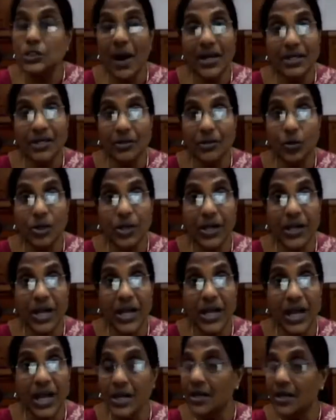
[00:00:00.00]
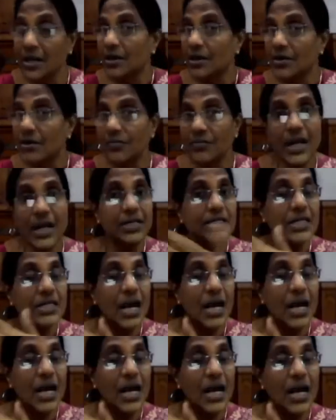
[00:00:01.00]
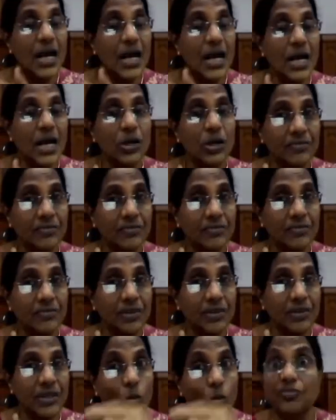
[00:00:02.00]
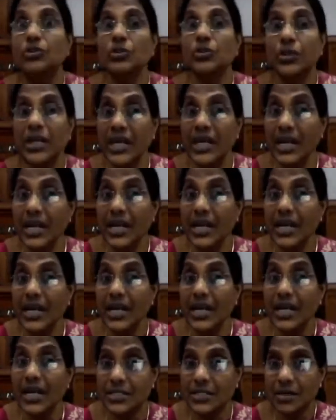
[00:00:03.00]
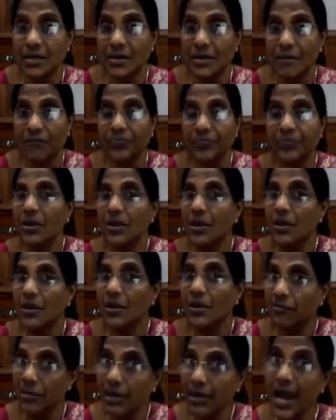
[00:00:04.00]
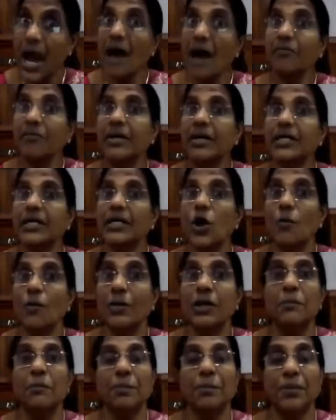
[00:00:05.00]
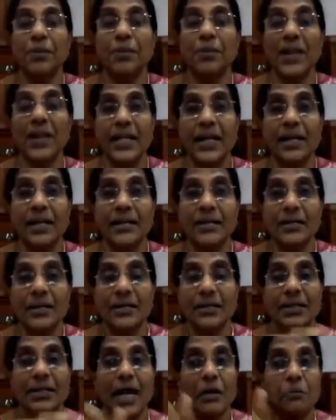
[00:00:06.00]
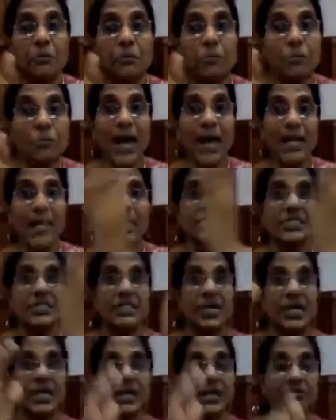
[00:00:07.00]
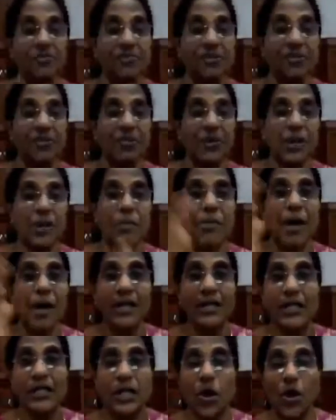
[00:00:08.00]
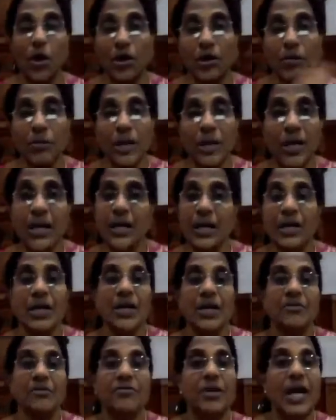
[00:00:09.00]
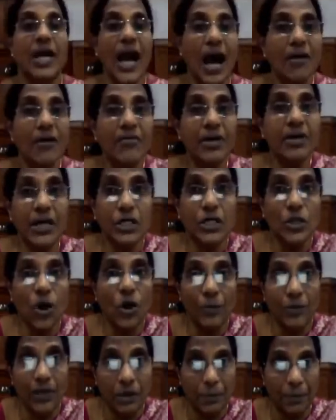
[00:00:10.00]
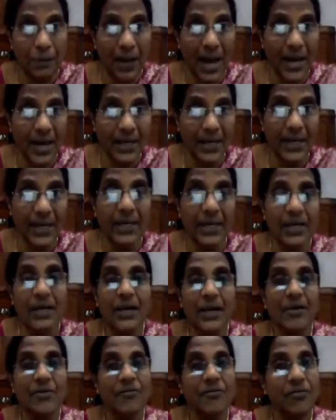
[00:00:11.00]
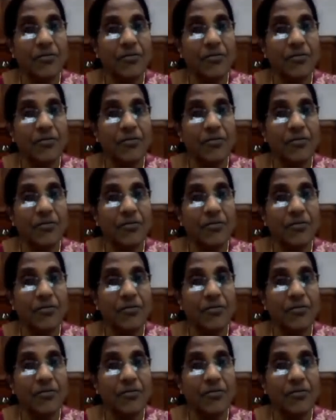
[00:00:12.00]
to buy. Okay. We can decide on everything. What food to eat. We have economic planning. That planning is taken from command economy. We have economic planning.